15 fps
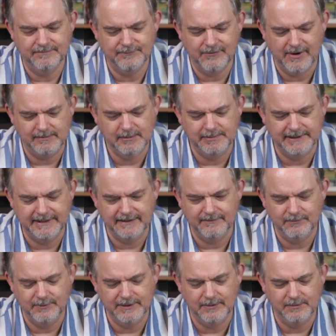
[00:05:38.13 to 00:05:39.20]
Probably
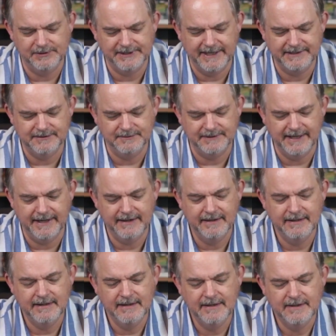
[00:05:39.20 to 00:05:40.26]
will not do that.
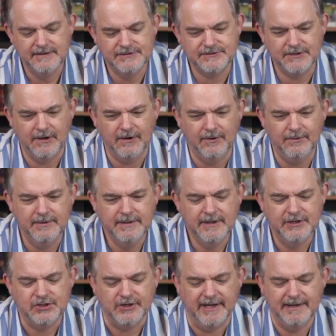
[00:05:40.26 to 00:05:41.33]
So
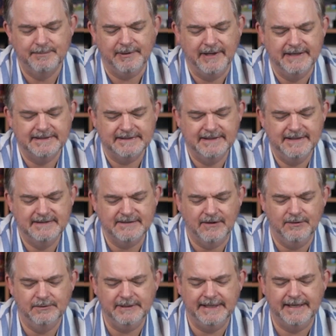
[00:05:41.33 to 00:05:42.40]
Giant plays his
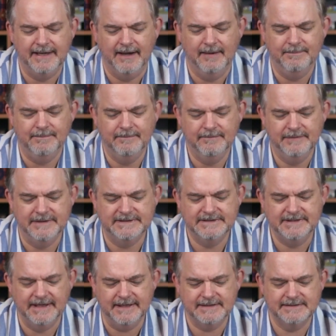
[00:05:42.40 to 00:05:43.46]
only cup, the
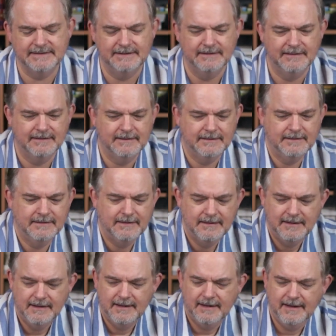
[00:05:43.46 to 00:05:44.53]
6.
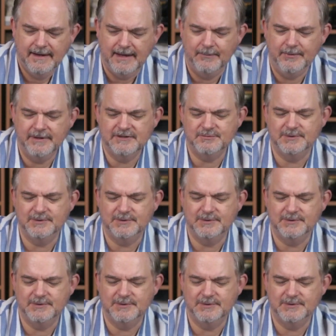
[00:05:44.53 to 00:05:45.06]
And what does